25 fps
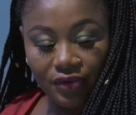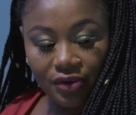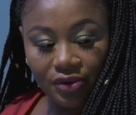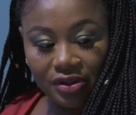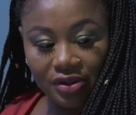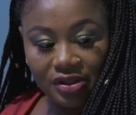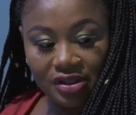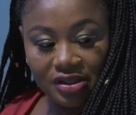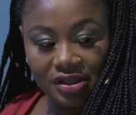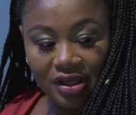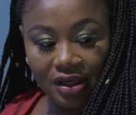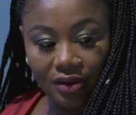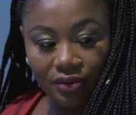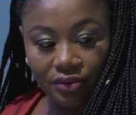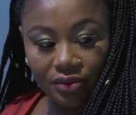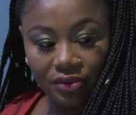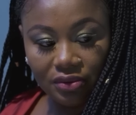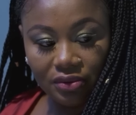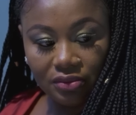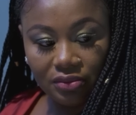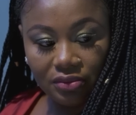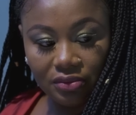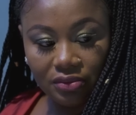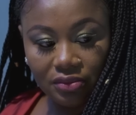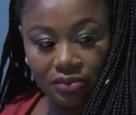for us now.
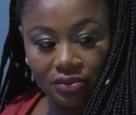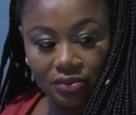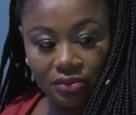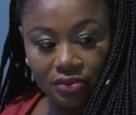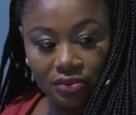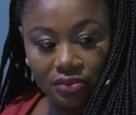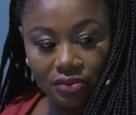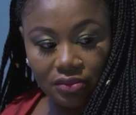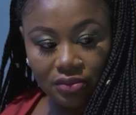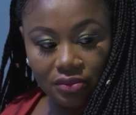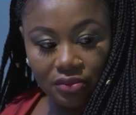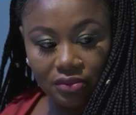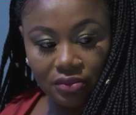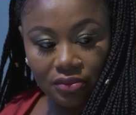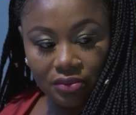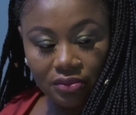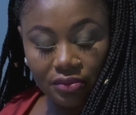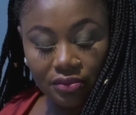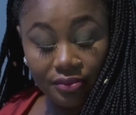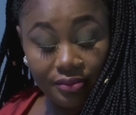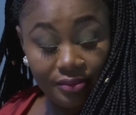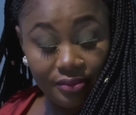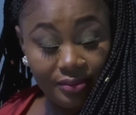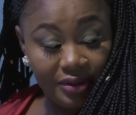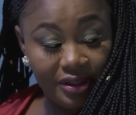
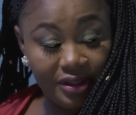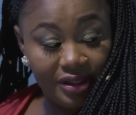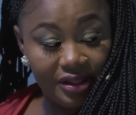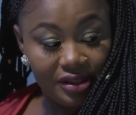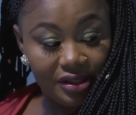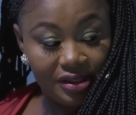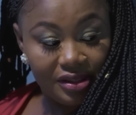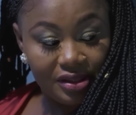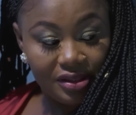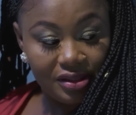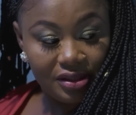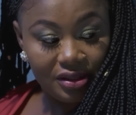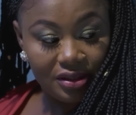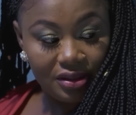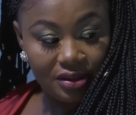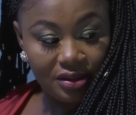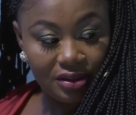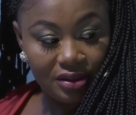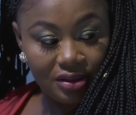Please.